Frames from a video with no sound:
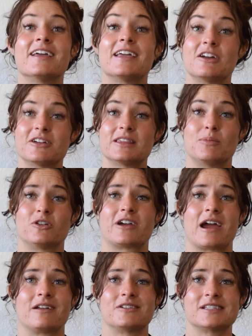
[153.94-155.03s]
Here at the Boulder
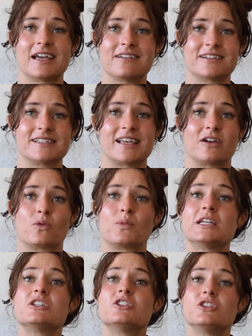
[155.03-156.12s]
County Recycling Center,
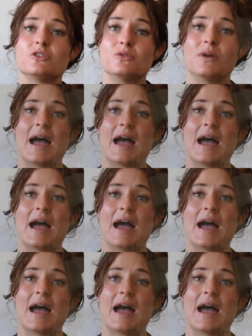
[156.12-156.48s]
we do